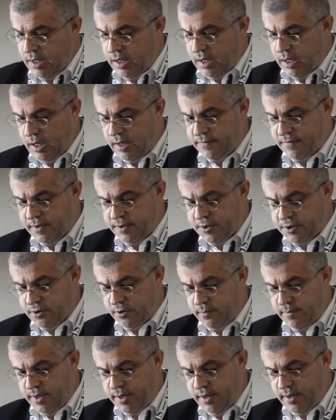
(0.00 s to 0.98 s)
after
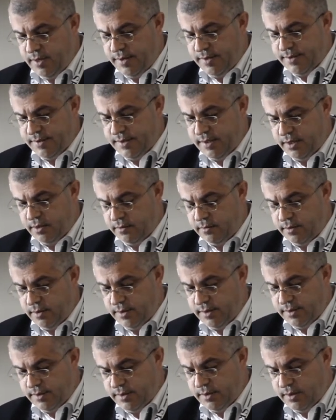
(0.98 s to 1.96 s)
so many
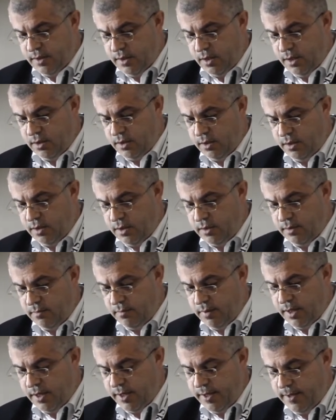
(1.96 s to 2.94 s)
centuries had come
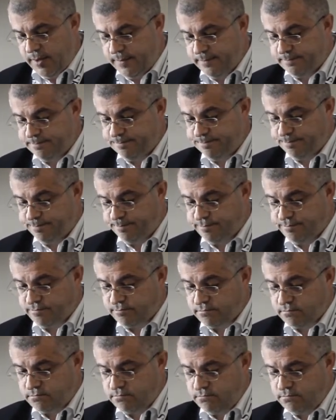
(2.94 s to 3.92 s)
by.
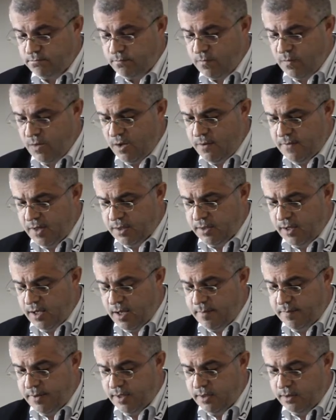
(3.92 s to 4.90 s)
What
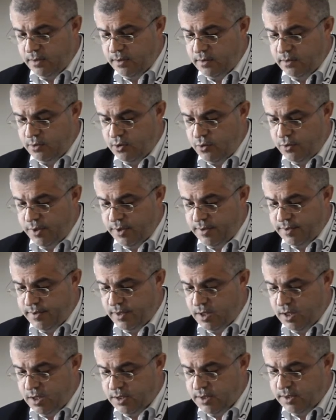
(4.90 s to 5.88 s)
happened during the
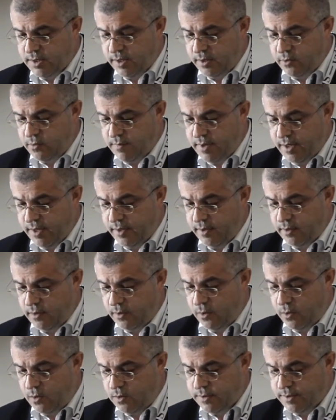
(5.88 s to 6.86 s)
last ecumenical
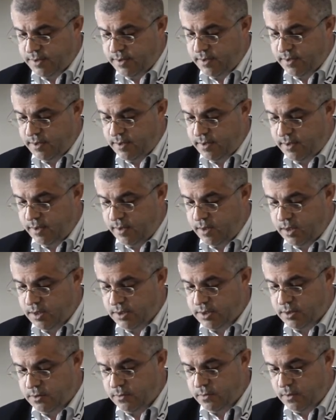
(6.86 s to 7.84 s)
council in
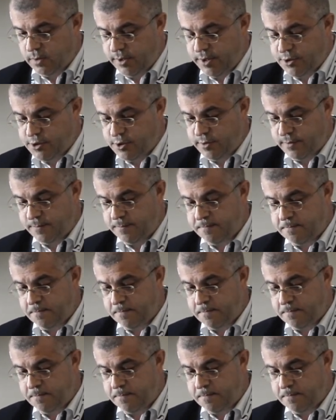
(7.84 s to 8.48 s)
regards to Origen?